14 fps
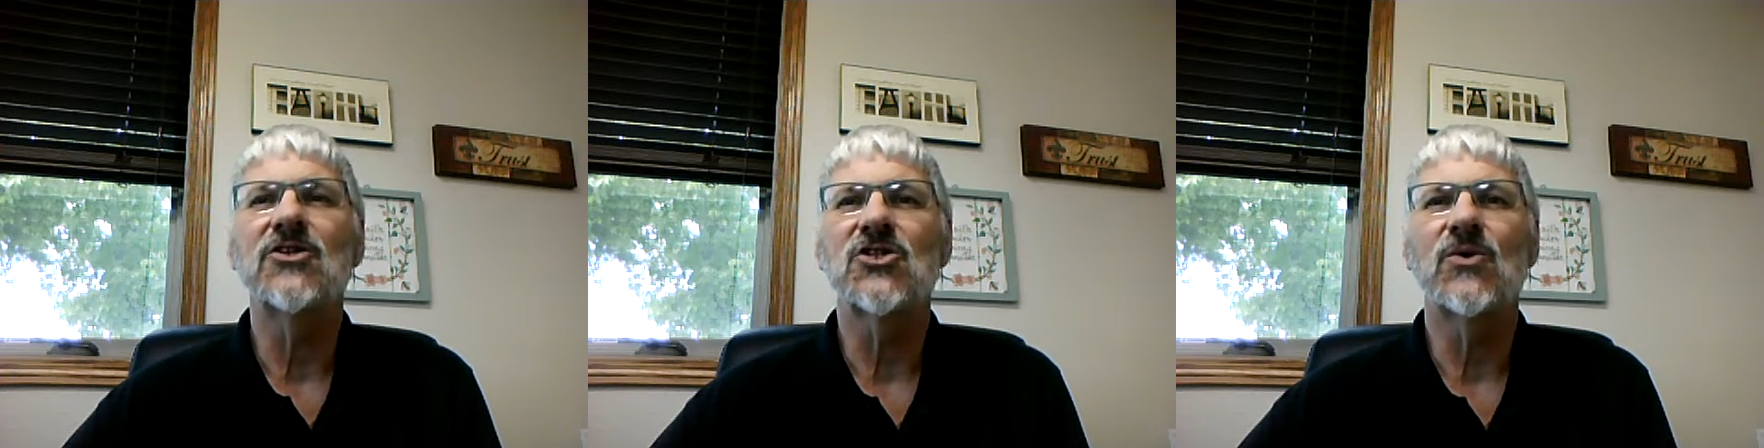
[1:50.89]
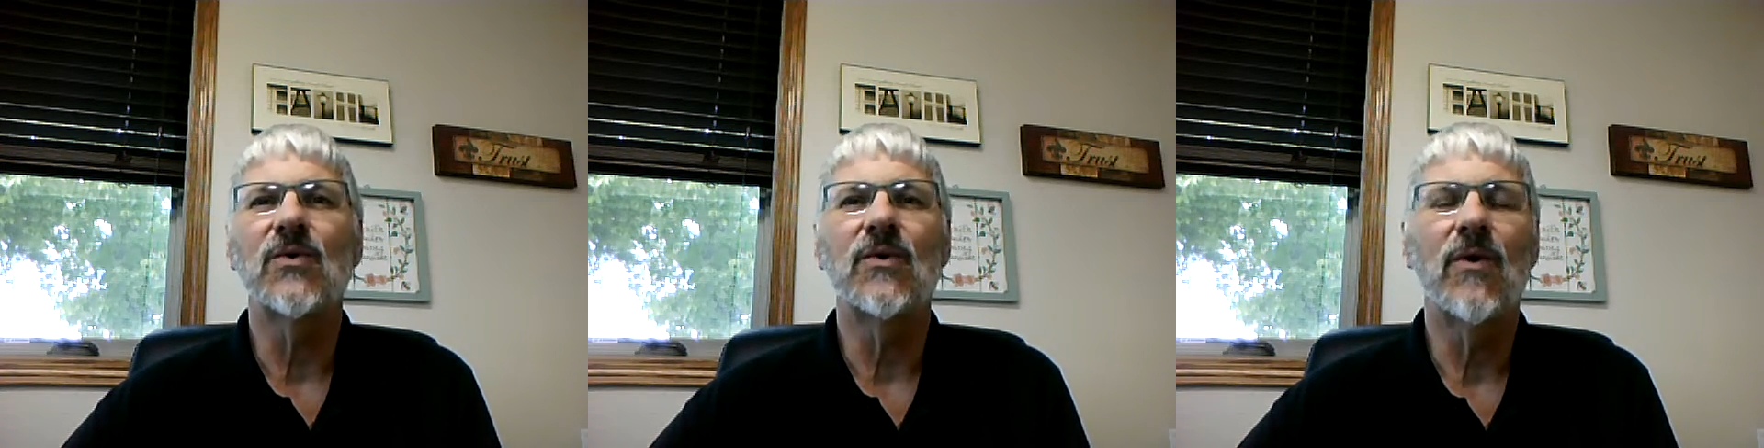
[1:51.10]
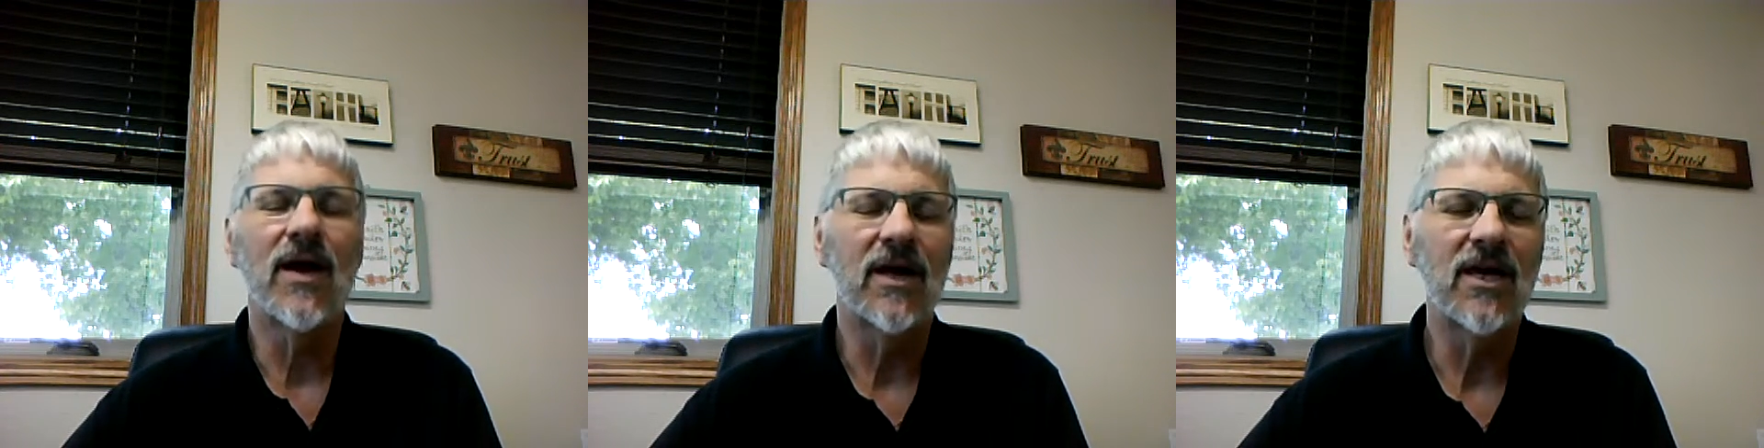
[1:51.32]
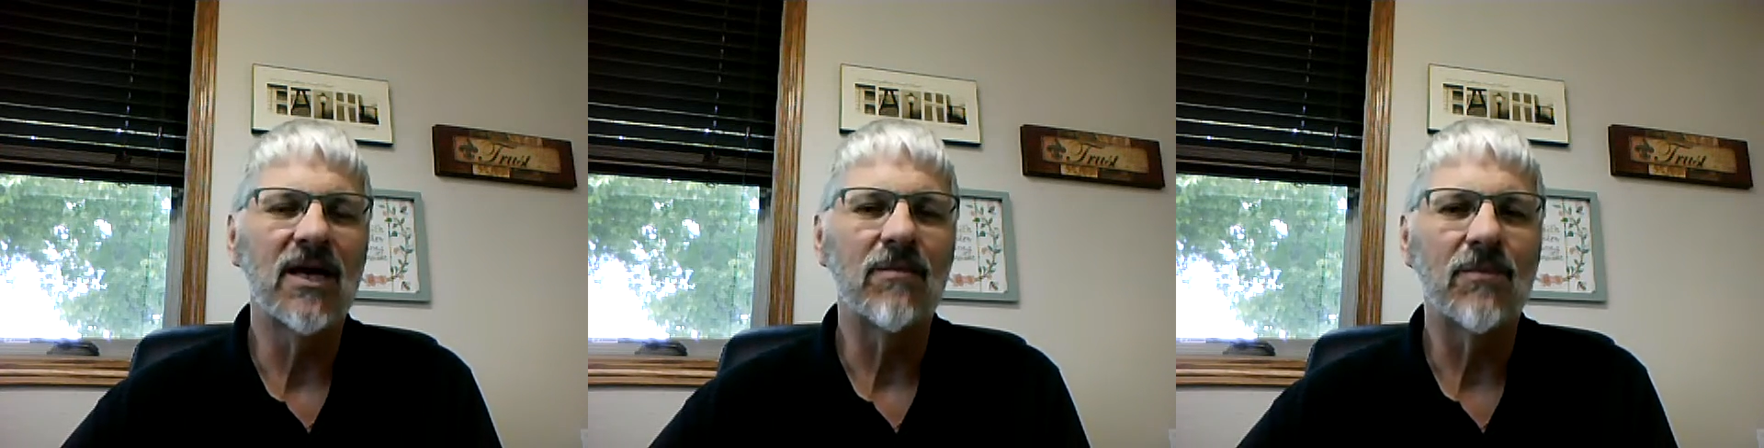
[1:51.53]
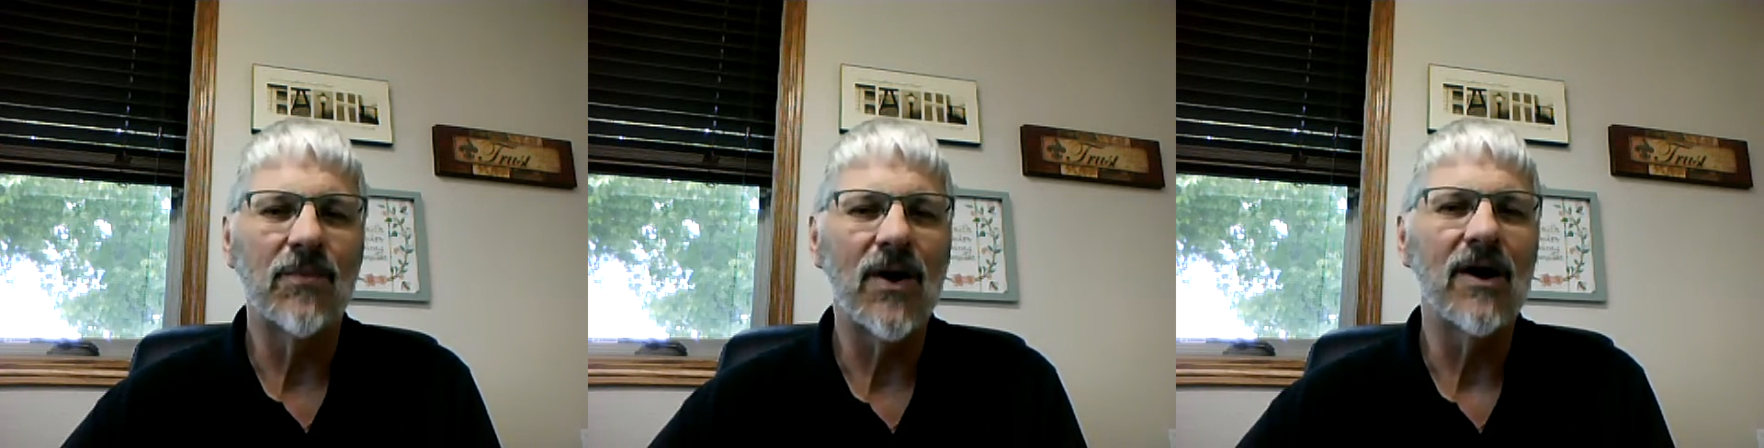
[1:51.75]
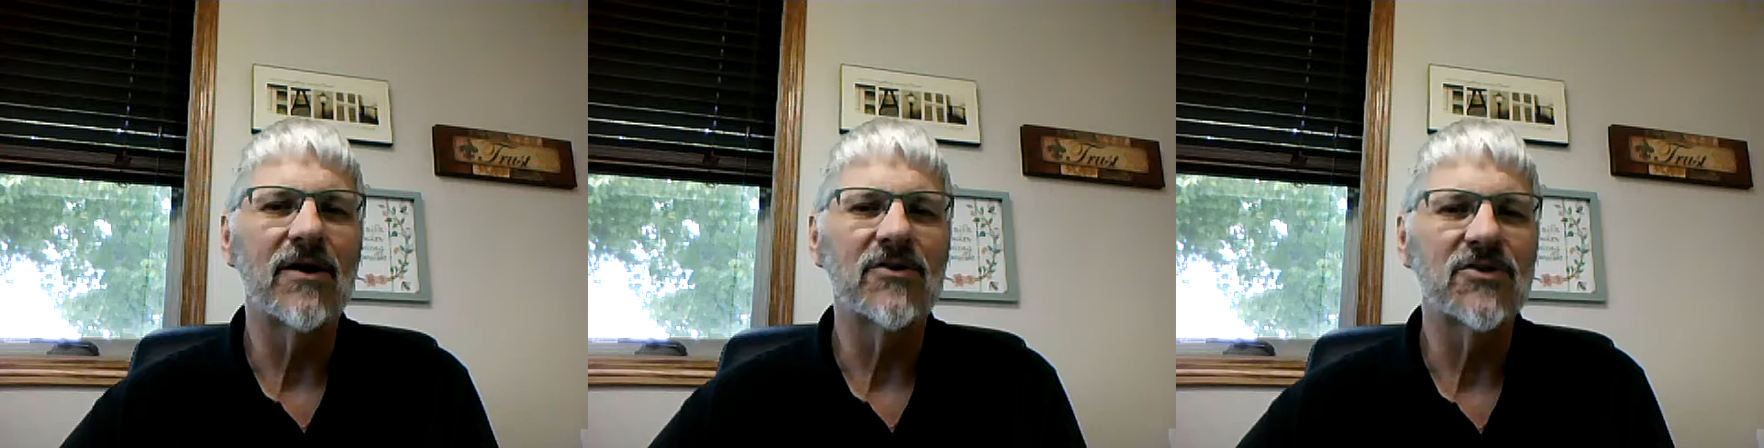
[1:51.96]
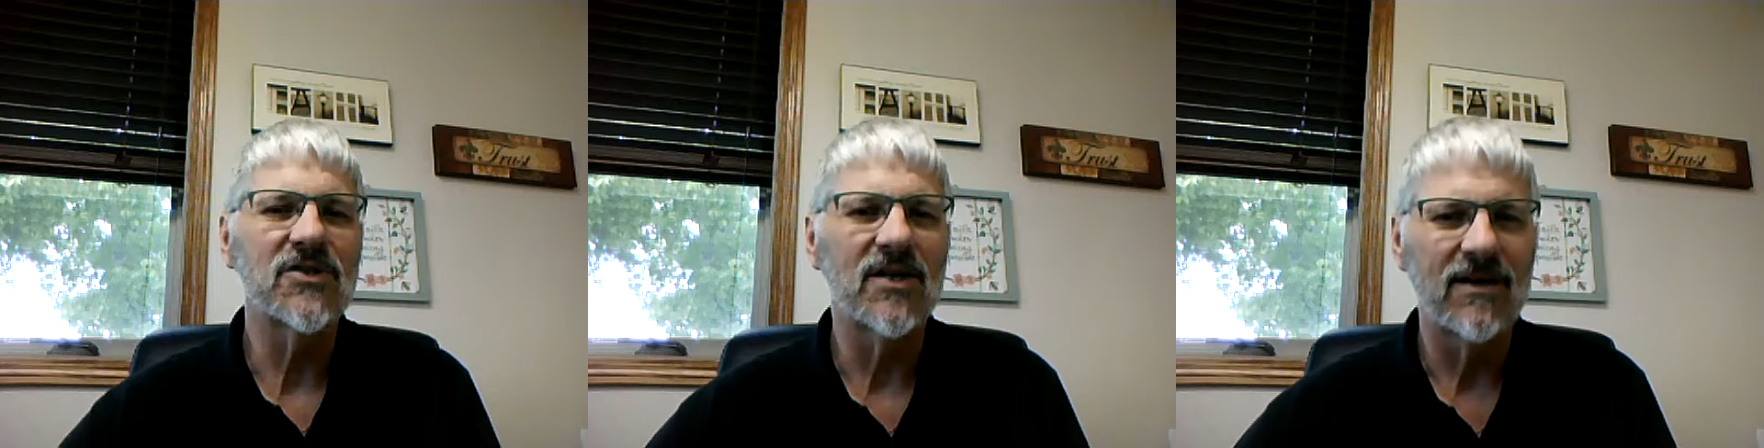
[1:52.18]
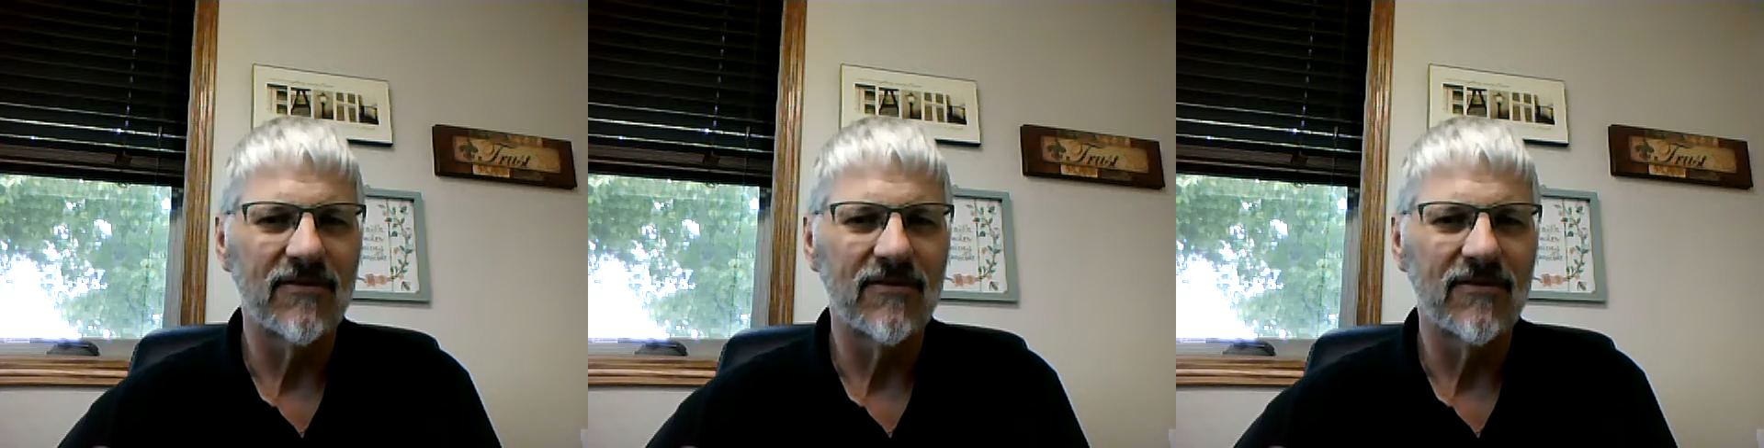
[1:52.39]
so we want to keep prayers